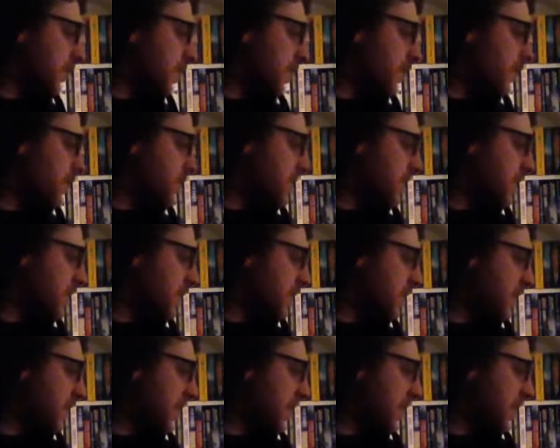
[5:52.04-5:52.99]
And we'll see what
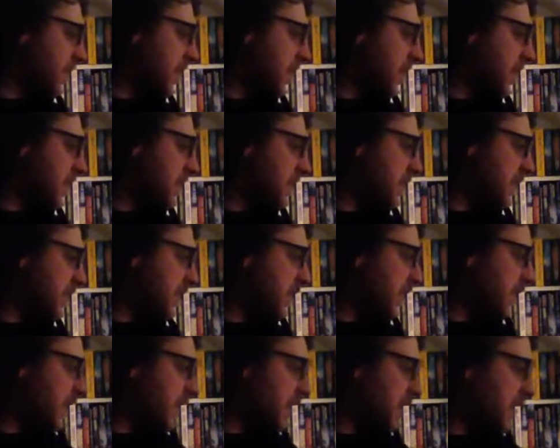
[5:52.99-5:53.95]
you think of that.
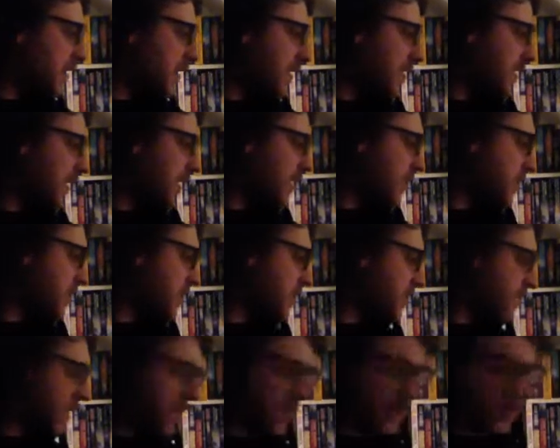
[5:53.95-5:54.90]
I think that's
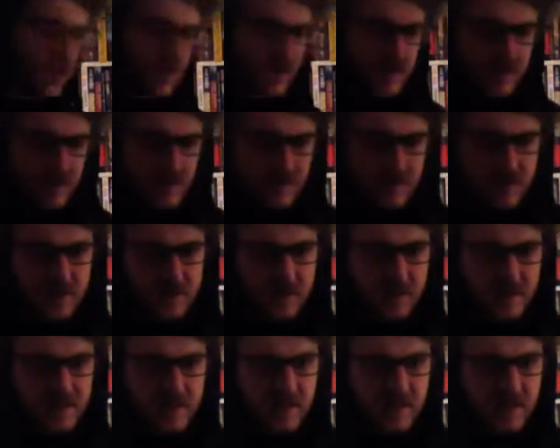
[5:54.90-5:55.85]
pretty much everything I was going
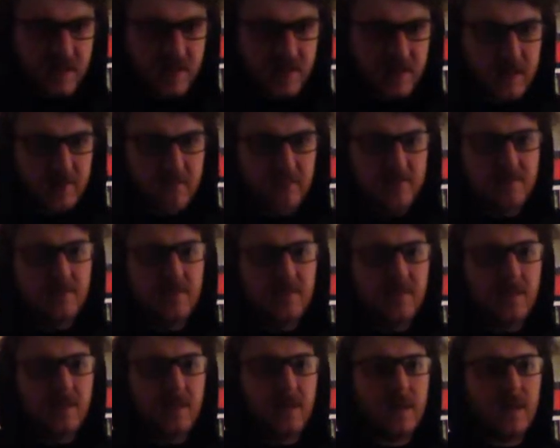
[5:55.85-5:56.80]
to say.
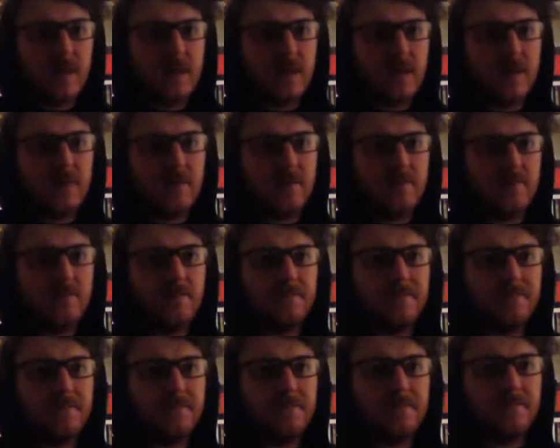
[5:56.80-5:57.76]

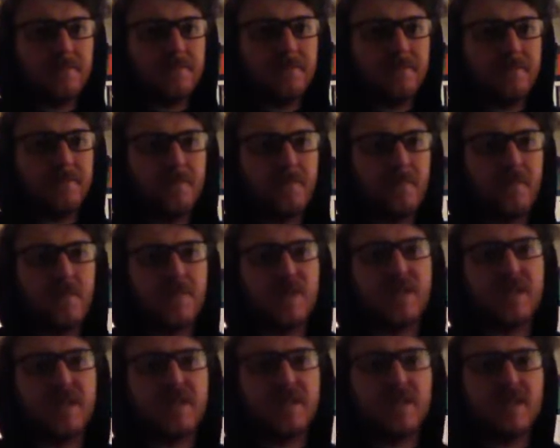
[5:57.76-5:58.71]
There's
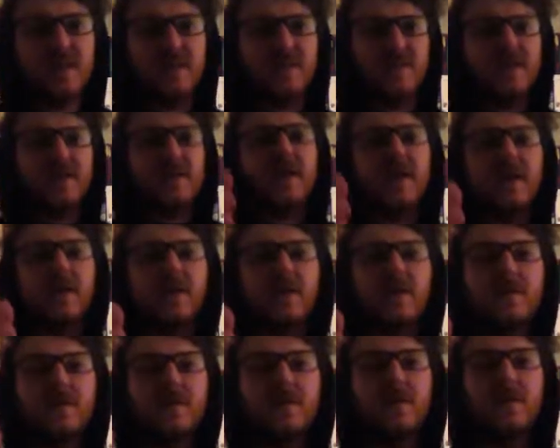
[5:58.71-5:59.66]
16 of us now,
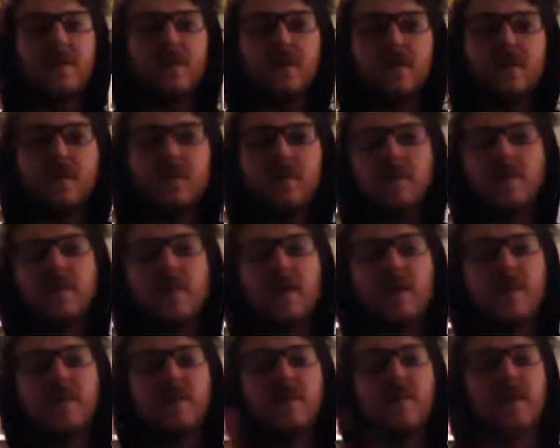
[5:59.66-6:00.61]
so
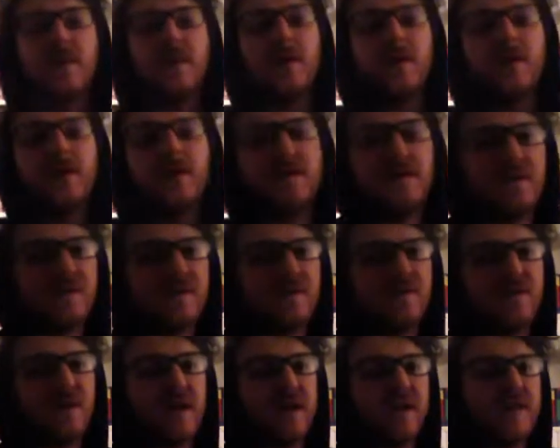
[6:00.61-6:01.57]
nice one. Tell your
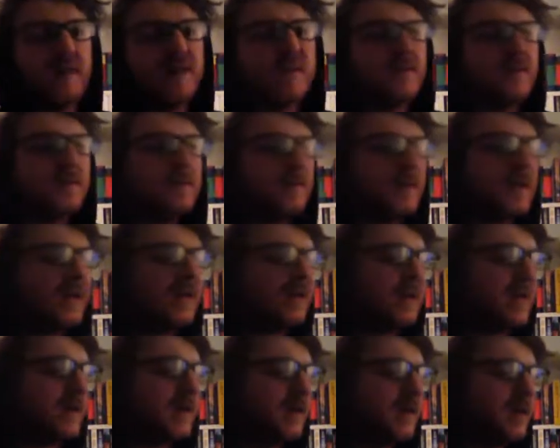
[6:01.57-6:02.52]
friends,
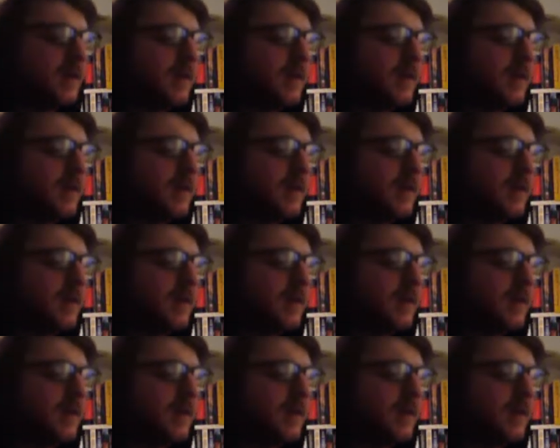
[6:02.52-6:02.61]
whatever.